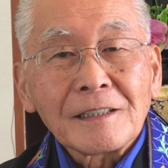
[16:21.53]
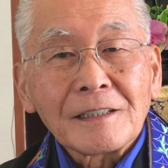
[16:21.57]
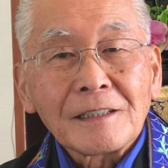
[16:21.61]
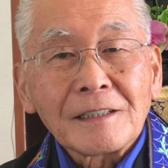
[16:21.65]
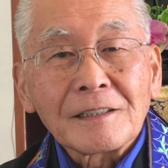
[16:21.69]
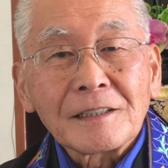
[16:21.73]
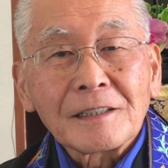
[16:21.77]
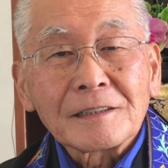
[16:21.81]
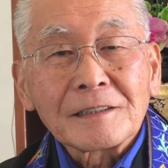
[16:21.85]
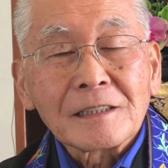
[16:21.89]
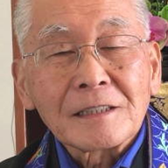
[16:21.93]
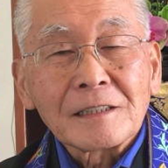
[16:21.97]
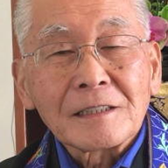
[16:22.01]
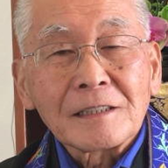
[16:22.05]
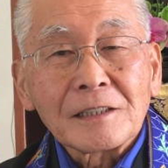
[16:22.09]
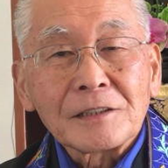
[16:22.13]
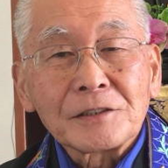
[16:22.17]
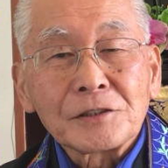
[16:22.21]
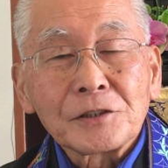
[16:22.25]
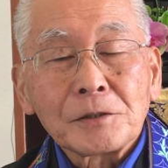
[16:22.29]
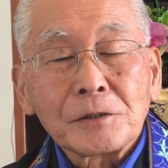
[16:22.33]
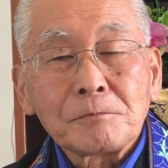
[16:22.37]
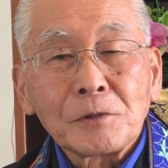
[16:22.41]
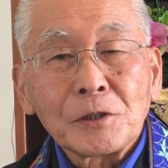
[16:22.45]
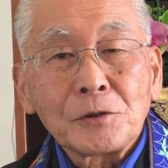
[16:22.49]
uh, things that
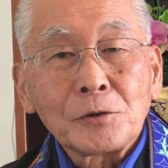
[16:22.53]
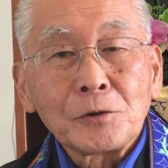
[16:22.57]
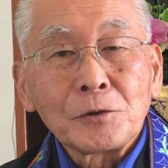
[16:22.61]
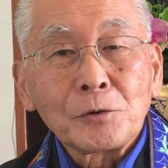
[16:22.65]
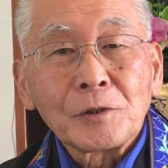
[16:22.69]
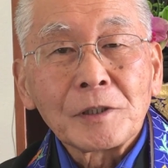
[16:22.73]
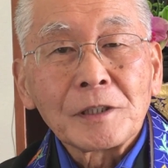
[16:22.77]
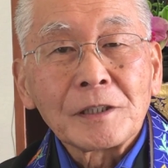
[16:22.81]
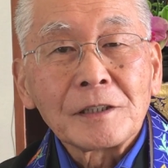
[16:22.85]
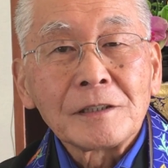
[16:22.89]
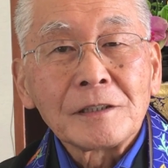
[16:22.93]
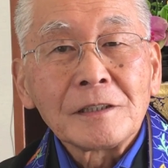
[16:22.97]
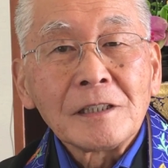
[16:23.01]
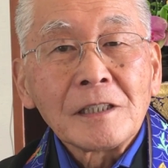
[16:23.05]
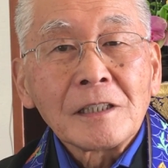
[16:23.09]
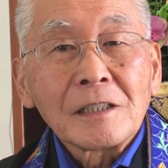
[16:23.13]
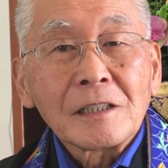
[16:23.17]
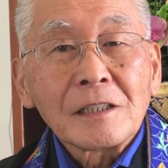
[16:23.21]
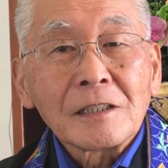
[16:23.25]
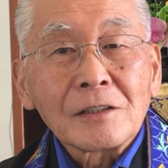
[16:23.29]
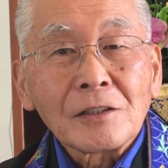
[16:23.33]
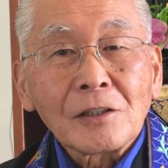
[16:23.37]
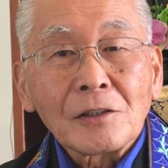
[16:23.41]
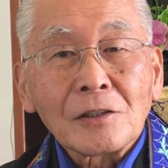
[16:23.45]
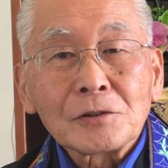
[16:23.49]
they should be doing,
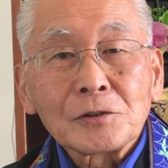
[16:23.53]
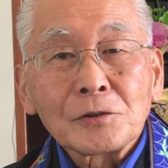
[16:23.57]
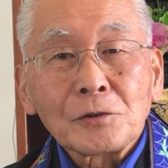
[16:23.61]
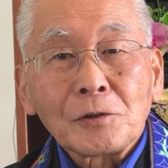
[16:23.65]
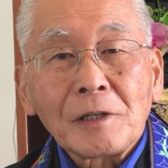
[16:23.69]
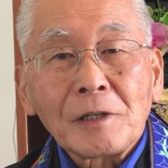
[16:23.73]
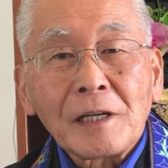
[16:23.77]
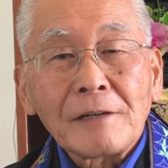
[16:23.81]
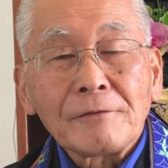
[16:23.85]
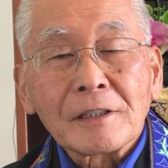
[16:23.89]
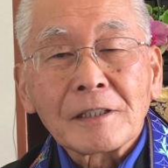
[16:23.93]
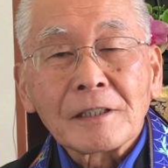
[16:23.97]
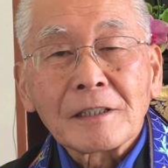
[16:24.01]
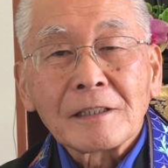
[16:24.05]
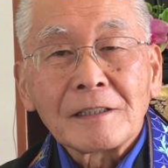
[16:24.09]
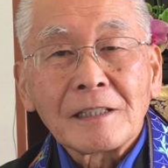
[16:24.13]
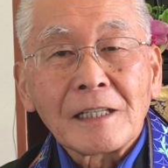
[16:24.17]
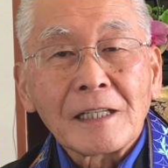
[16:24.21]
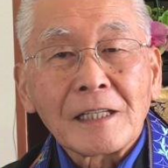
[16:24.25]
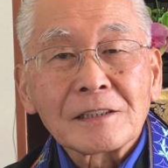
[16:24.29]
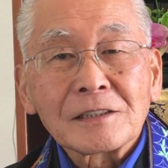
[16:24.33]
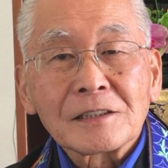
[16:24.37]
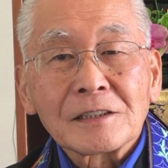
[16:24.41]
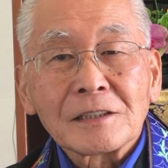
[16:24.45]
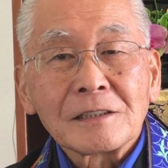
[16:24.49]
and also have a
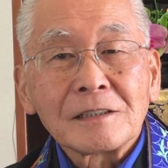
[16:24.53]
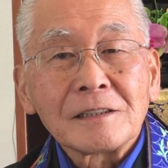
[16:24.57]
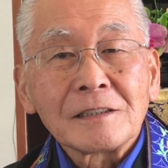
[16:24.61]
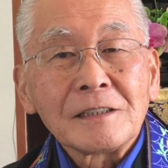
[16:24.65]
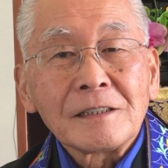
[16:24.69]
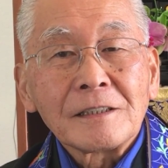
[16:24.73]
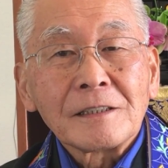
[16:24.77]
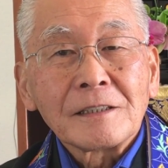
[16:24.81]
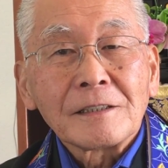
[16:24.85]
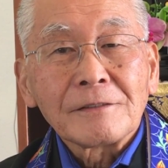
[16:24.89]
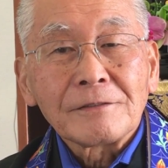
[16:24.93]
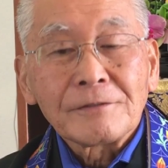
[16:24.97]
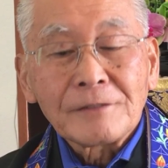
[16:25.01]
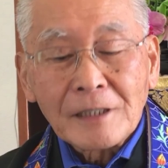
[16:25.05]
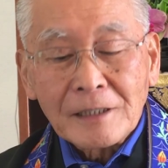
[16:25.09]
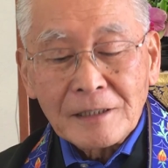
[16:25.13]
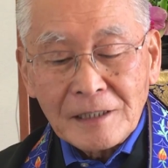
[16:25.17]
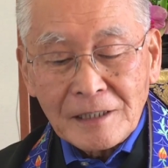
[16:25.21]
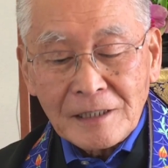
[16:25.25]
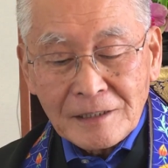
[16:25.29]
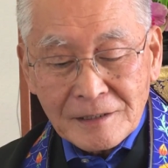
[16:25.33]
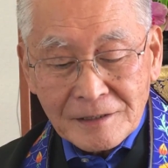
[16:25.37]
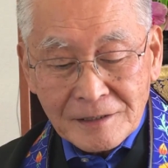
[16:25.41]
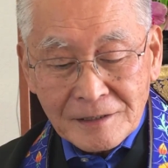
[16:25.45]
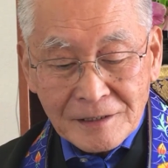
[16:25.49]
connection if they
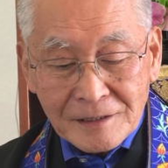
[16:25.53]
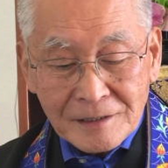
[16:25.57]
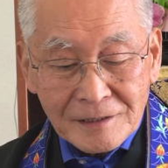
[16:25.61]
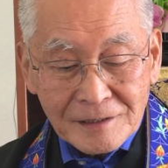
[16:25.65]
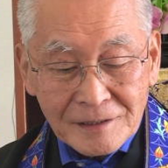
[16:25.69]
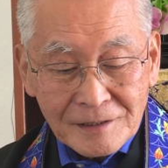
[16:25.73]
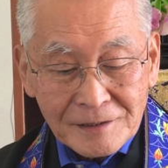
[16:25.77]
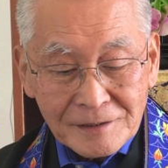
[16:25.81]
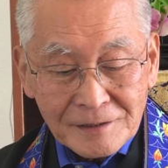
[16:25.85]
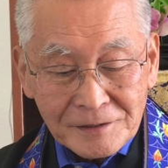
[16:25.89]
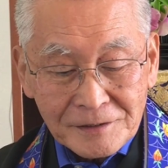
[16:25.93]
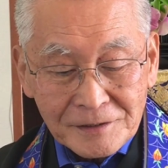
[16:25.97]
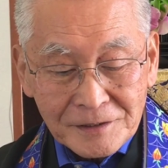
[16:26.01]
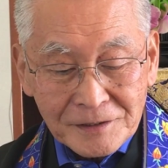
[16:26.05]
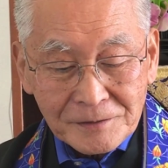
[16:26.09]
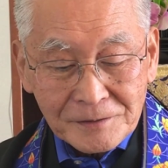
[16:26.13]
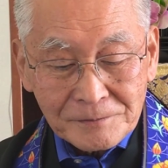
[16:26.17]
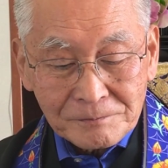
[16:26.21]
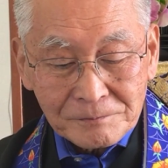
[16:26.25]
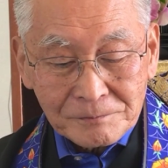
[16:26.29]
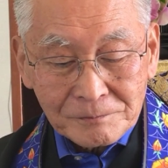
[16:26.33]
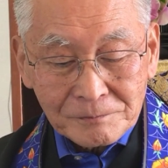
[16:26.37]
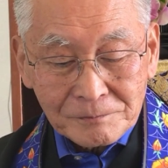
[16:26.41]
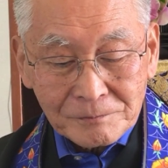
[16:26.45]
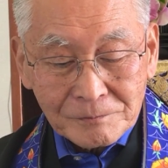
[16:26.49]
need assistance.